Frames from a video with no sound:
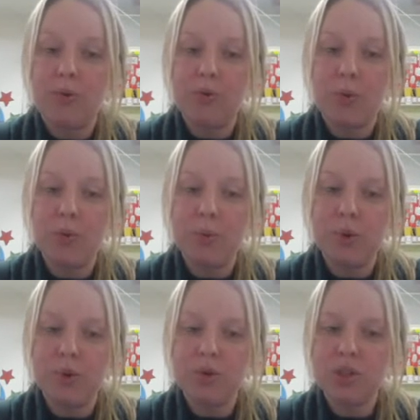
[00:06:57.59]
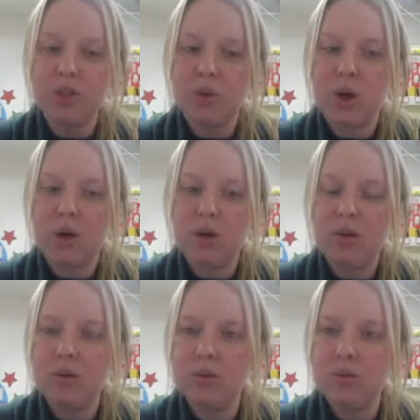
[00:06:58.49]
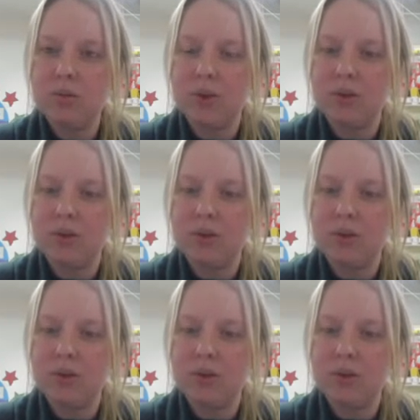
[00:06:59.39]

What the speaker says: full moon to a new moon.